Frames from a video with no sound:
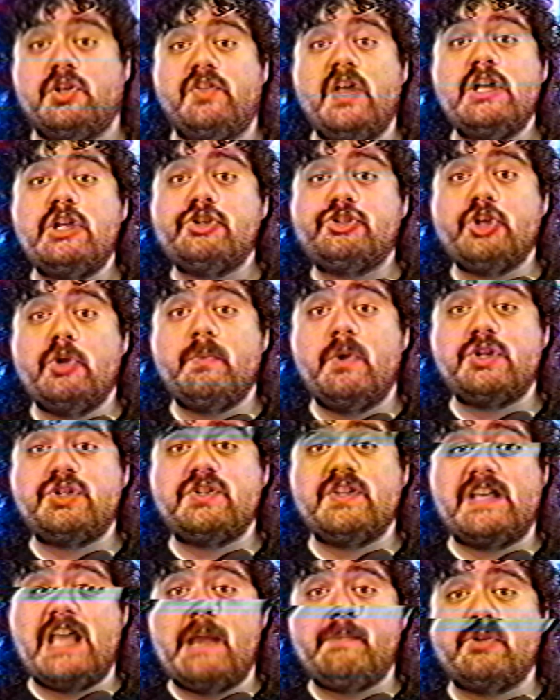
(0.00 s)
thank you so much
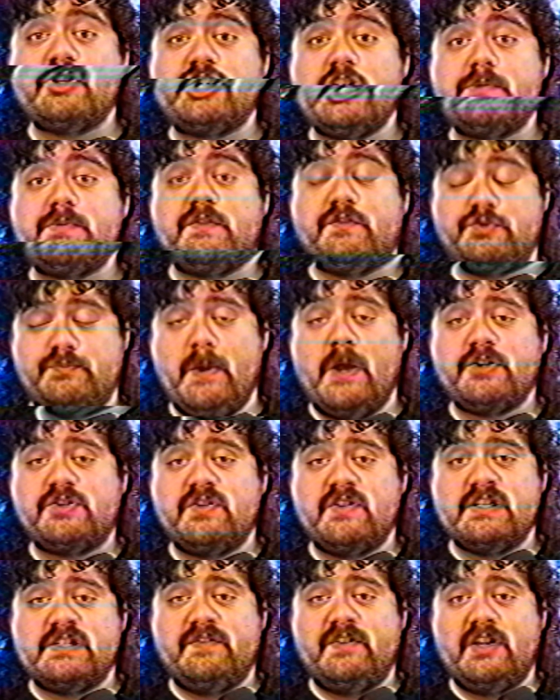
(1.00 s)
to Gamer Subs for
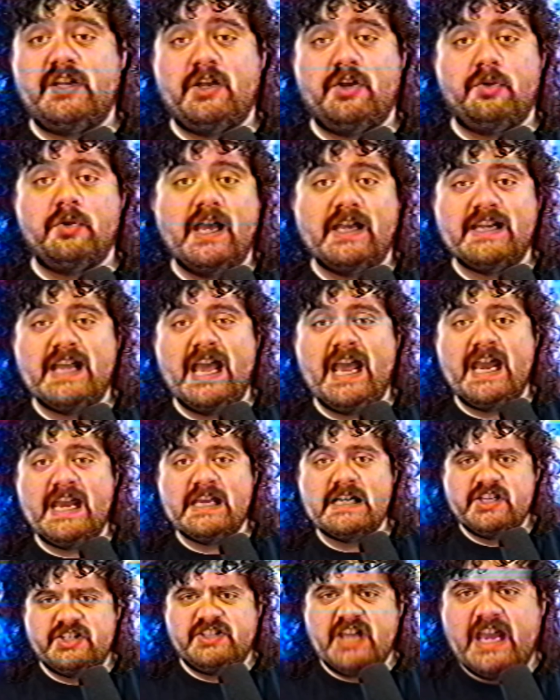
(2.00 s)
sponsoring this video, and
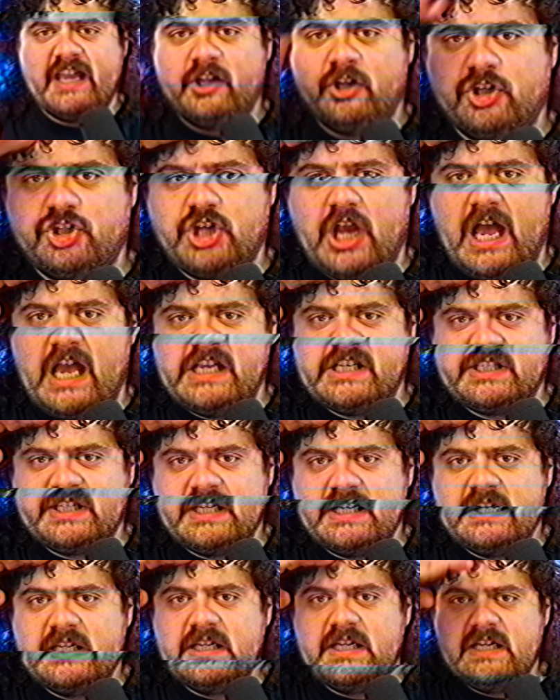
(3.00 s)
hey, stay energized,
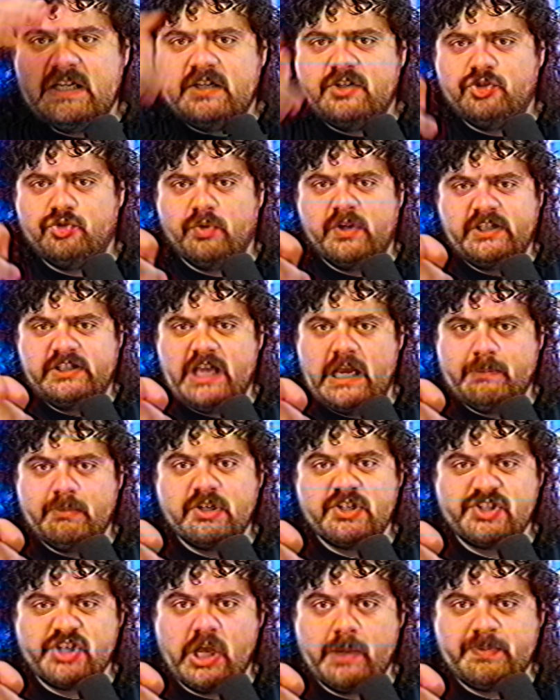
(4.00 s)
drink
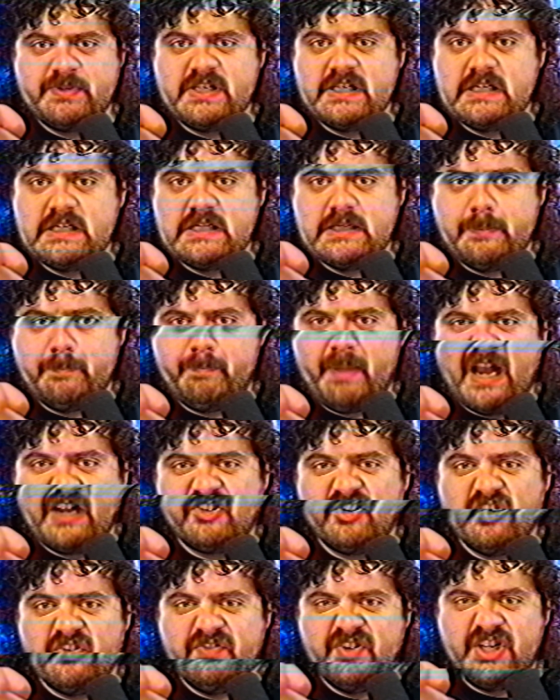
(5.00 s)
Gamer Subs. Back
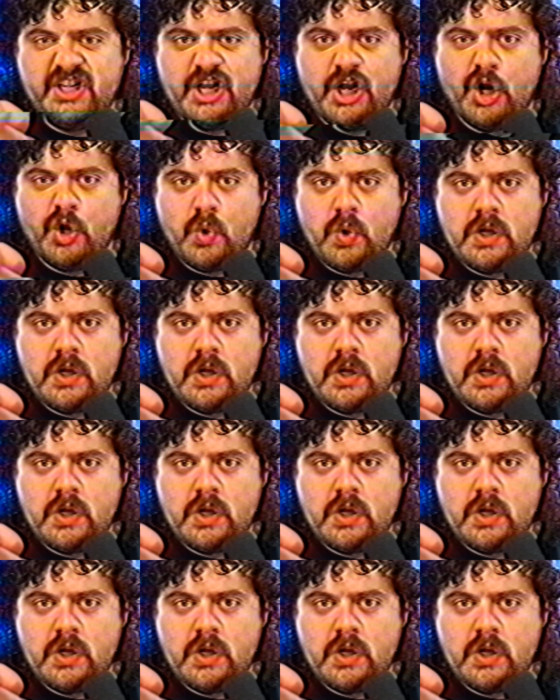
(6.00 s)
to the video.